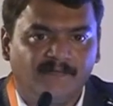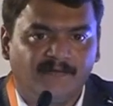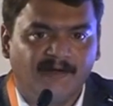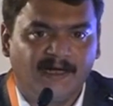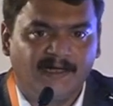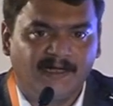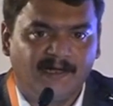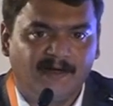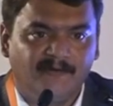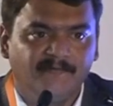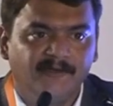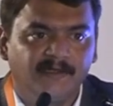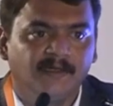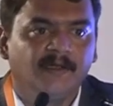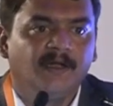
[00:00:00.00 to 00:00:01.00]
of the entire
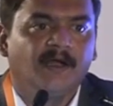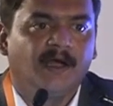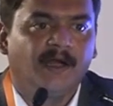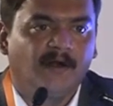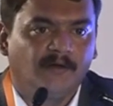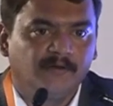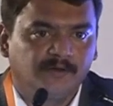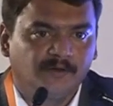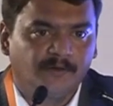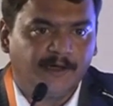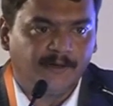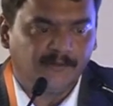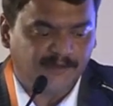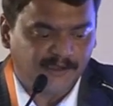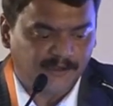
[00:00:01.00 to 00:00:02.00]
event and also
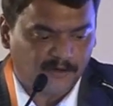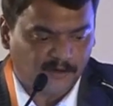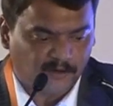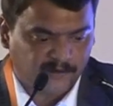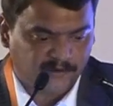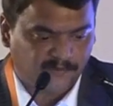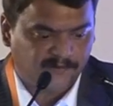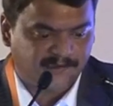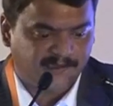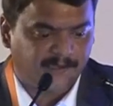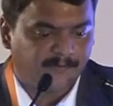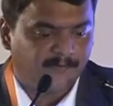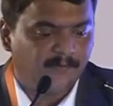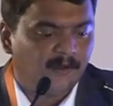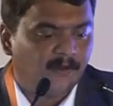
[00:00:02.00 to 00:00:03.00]
reducing the cost of the
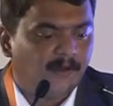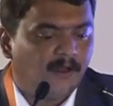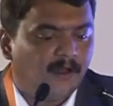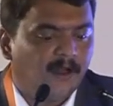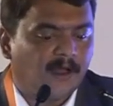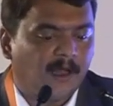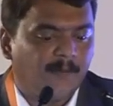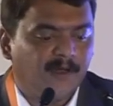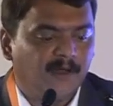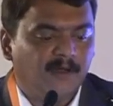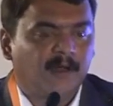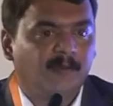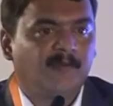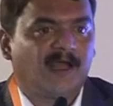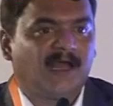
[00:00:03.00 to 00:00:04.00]
same.
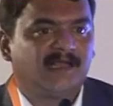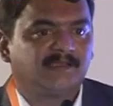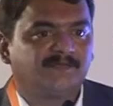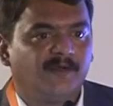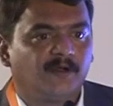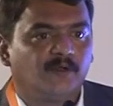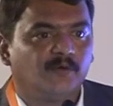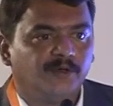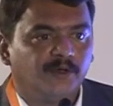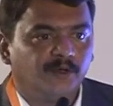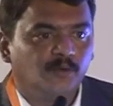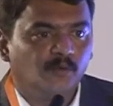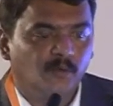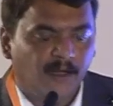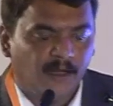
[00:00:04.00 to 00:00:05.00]
Coming, coming, as we are going to
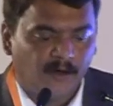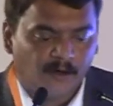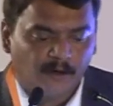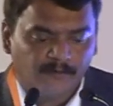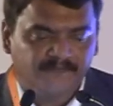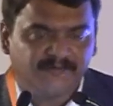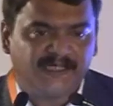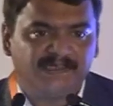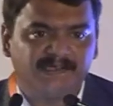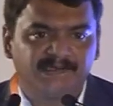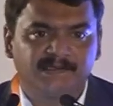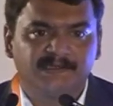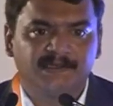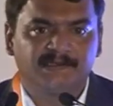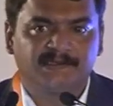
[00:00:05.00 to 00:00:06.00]
do a lot One of
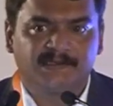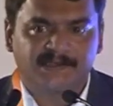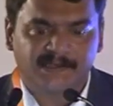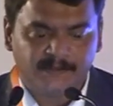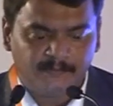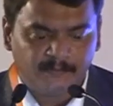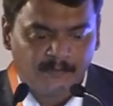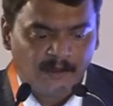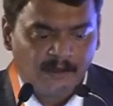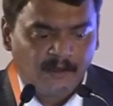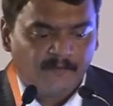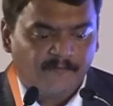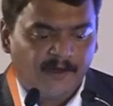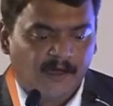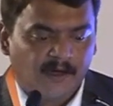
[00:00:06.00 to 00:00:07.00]
changes minute. in the system,
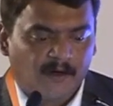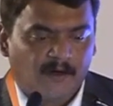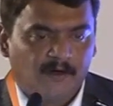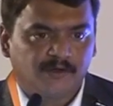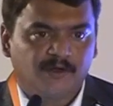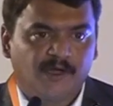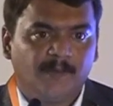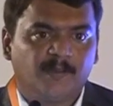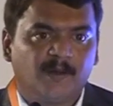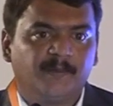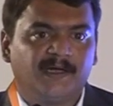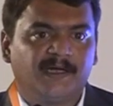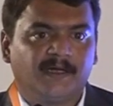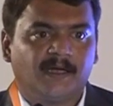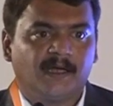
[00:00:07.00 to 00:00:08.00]
we are also
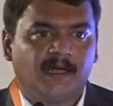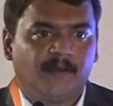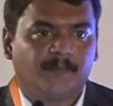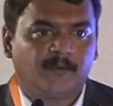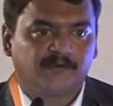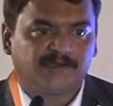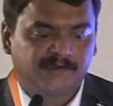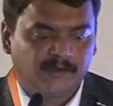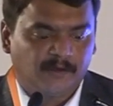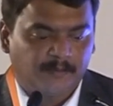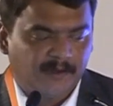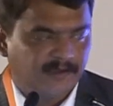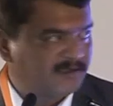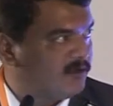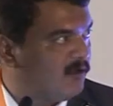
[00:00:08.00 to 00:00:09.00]
implementing a process on
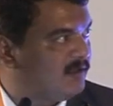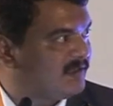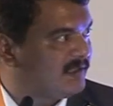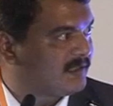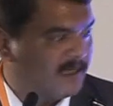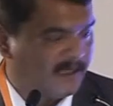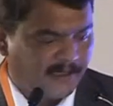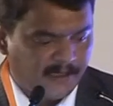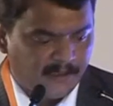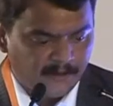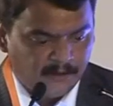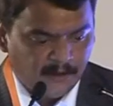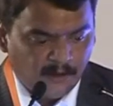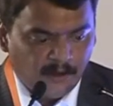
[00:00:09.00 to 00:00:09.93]
place called Satkarya,